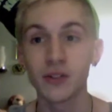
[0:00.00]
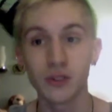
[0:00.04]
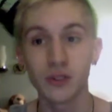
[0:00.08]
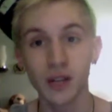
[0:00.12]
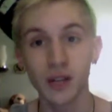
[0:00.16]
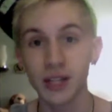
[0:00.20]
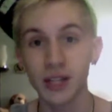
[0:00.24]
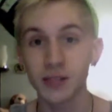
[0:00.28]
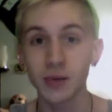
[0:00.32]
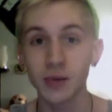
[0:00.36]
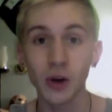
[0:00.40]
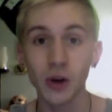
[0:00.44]
You
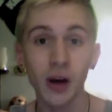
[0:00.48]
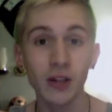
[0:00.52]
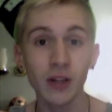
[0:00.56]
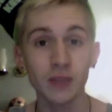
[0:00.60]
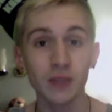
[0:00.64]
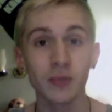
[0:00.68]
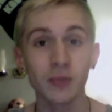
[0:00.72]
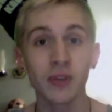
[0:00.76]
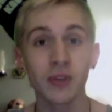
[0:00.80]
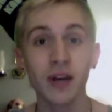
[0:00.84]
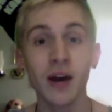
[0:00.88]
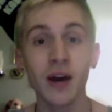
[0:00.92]
guys have been
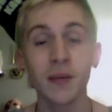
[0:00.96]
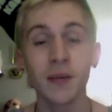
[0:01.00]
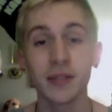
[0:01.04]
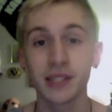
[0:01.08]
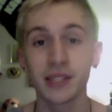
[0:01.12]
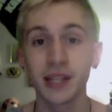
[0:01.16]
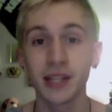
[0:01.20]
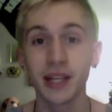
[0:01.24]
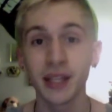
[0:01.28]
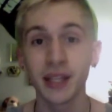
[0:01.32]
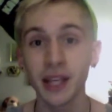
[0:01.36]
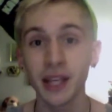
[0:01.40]
awesome with
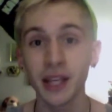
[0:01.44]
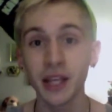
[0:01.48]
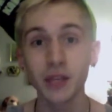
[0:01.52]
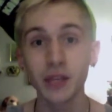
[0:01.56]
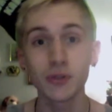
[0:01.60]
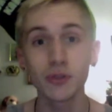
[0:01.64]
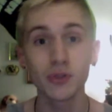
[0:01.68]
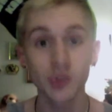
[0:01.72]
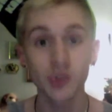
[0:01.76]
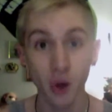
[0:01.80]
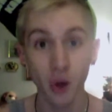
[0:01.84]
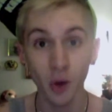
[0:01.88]
commenting. Thank you
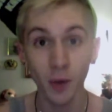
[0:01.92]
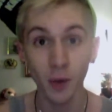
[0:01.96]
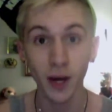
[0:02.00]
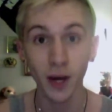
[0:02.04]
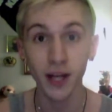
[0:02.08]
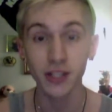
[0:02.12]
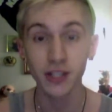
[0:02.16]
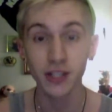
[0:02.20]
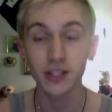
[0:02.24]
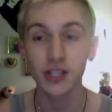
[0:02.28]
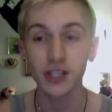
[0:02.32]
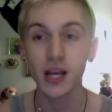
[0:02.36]
so
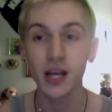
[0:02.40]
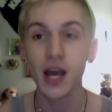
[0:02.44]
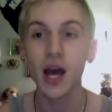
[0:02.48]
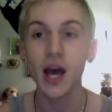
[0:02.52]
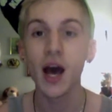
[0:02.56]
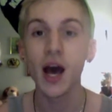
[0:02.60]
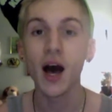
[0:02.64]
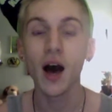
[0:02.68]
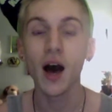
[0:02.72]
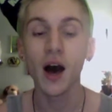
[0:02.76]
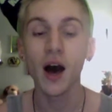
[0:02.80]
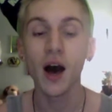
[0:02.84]
much.
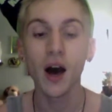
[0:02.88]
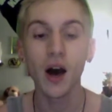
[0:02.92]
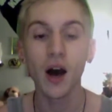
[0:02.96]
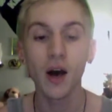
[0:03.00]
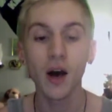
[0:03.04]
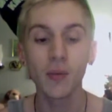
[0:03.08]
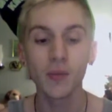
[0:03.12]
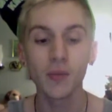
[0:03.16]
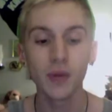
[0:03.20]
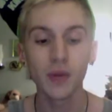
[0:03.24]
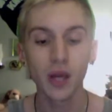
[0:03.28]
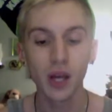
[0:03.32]

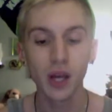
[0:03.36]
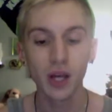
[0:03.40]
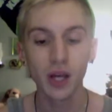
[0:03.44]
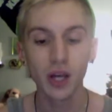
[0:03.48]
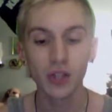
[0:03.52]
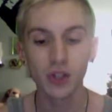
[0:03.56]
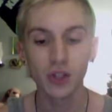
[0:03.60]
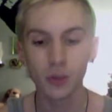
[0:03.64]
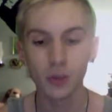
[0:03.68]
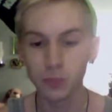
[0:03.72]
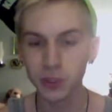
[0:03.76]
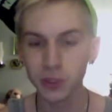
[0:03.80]

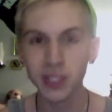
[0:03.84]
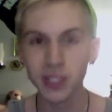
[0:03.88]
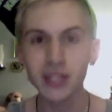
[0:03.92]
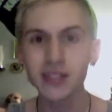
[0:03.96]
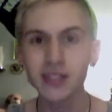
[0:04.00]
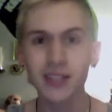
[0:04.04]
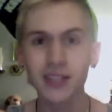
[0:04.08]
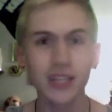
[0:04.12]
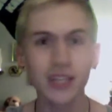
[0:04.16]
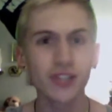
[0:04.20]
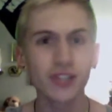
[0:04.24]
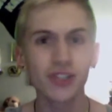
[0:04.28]
So
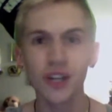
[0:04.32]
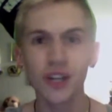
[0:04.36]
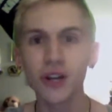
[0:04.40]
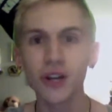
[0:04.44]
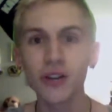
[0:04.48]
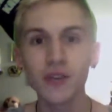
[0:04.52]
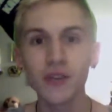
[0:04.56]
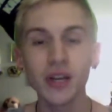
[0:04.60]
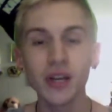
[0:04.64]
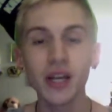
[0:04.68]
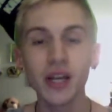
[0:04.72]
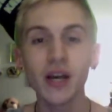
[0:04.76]
please, share
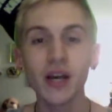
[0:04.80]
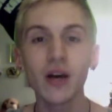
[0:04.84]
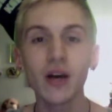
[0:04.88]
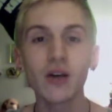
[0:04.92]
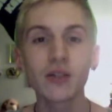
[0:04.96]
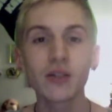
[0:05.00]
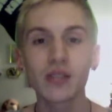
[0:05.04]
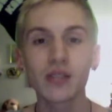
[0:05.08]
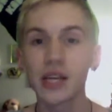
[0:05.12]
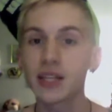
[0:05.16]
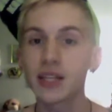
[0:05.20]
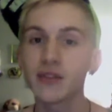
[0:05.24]
the
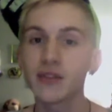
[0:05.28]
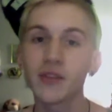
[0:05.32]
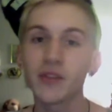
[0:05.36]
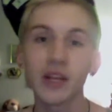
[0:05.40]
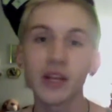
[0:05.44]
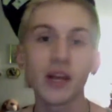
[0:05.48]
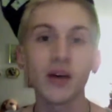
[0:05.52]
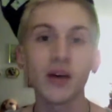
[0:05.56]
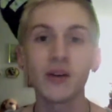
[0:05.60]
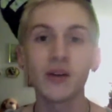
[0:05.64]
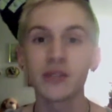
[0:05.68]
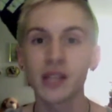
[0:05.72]
videos, like the
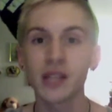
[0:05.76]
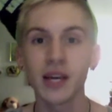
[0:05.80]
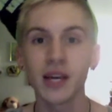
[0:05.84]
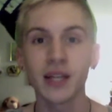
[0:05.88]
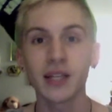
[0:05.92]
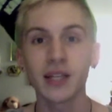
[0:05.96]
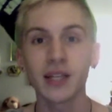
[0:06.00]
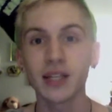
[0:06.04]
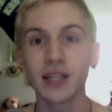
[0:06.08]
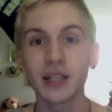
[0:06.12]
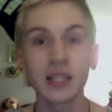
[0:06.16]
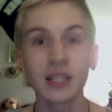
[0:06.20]
videos,
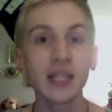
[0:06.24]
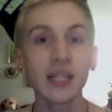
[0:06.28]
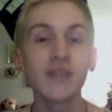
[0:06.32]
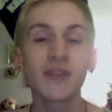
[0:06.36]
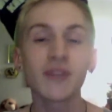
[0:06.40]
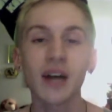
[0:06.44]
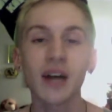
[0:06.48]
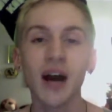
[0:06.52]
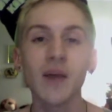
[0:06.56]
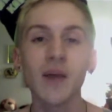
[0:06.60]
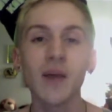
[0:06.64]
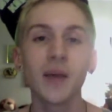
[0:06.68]
and leave
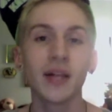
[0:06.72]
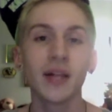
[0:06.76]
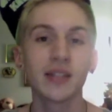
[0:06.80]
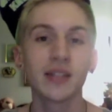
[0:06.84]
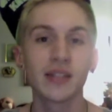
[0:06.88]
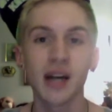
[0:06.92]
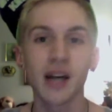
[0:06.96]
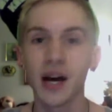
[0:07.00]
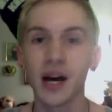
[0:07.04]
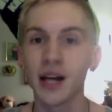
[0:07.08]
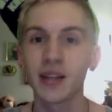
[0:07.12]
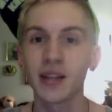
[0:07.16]
comments
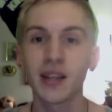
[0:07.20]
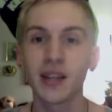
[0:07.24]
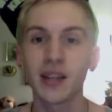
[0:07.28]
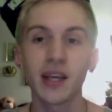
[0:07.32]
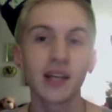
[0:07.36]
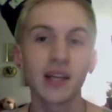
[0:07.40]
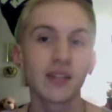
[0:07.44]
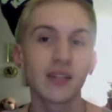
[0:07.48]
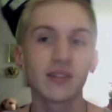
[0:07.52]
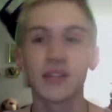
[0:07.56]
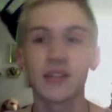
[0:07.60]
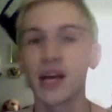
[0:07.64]
on
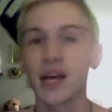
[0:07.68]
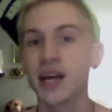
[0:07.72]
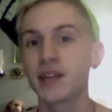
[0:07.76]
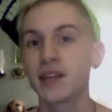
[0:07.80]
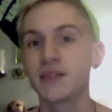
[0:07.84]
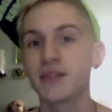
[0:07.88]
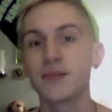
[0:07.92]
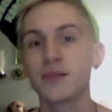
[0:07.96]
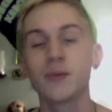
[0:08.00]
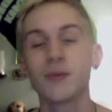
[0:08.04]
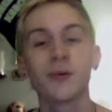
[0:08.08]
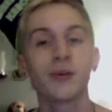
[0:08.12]
things that
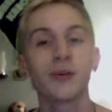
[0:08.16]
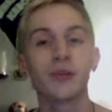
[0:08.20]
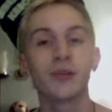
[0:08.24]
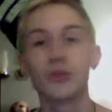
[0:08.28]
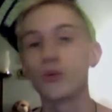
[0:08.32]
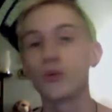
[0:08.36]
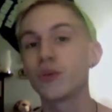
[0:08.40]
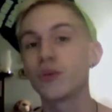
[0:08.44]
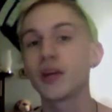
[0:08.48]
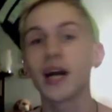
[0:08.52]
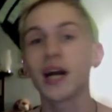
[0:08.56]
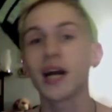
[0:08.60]

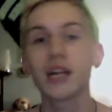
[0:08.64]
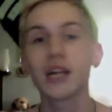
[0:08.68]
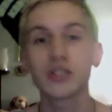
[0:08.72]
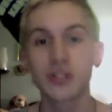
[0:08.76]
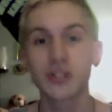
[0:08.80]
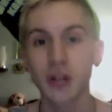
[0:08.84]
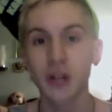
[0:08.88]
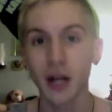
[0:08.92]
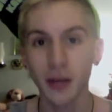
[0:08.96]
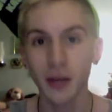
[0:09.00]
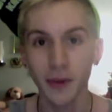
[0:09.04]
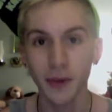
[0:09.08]
you think I should
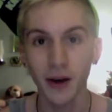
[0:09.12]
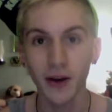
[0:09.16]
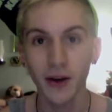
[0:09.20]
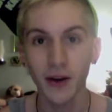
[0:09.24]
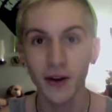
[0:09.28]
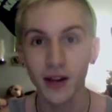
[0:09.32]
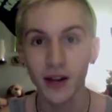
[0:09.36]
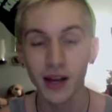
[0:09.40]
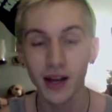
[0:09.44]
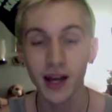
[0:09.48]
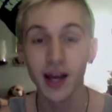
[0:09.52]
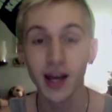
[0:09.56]
talk about.
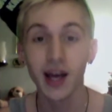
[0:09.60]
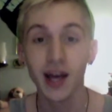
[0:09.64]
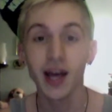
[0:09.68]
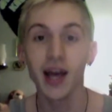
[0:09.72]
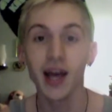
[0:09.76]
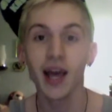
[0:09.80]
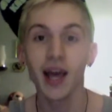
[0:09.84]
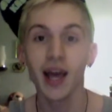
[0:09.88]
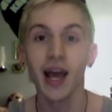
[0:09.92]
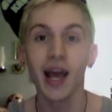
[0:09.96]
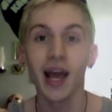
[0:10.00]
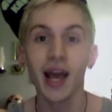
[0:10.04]

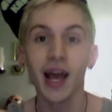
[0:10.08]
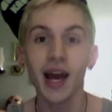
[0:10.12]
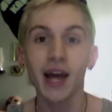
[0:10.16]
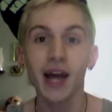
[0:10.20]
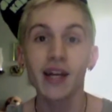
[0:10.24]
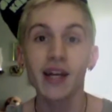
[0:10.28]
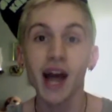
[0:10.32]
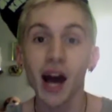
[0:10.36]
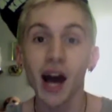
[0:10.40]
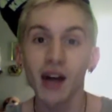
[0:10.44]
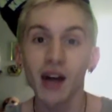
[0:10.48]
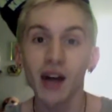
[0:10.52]

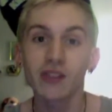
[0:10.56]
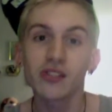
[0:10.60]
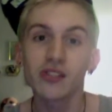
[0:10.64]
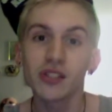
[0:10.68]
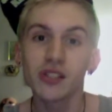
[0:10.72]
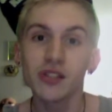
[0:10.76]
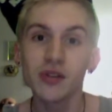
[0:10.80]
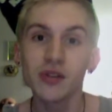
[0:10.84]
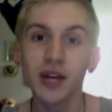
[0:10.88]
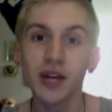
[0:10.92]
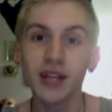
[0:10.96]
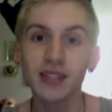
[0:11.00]
And I'll see
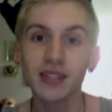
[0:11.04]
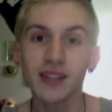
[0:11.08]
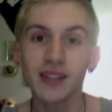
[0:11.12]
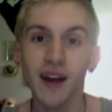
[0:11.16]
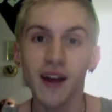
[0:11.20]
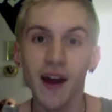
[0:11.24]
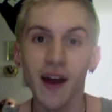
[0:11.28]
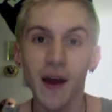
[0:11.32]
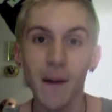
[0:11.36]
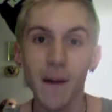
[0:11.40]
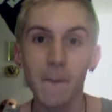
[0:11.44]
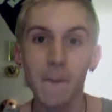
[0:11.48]
you next
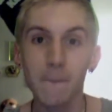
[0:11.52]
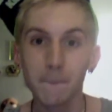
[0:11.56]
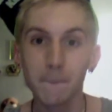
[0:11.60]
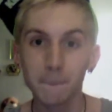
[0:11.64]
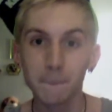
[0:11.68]
time.